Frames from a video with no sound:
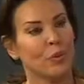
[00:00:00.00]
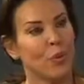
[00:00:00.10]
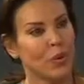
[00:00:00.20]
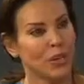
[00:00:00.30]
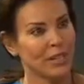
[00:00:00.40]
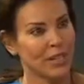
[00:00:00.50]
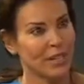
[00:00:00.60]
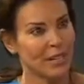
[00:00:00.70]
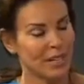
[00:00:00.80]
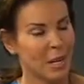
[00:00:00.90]
award
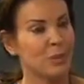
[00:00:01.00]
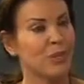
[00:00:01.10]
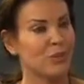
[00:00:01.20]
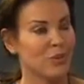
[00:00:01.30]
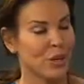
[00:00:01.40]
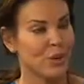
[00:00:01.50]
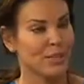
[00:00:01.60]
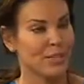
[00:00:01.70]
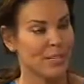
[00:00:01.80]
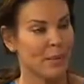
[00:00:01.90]
a couple years ago at
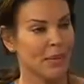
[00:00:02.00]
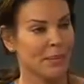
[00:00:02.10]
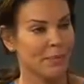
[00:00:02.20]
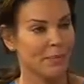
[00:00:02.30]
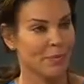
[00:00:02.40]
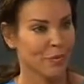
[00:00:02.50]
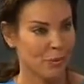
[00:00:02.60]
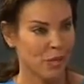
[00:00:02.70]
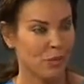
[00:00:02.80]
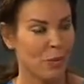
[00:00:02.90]
the summit for
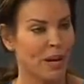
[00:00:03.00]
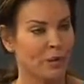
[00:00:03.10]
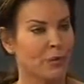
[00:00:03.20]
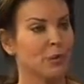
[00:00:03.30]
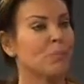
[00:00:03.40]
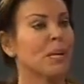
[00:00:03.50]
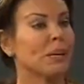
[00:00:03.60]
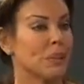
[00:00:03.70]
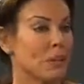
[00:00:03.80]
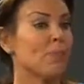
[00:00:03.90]
Beachbody for
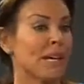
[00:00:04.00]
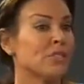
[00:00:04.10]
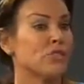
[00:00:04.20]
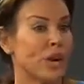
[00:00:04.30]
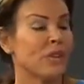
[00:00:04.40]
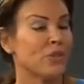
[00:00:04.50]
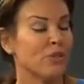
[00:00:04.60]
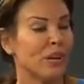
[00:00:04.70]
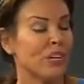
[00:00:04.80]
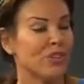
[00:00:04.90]
the best
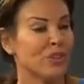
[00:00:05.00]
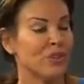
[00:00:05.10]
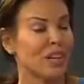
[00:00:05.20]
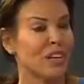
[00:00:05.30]
transformation of the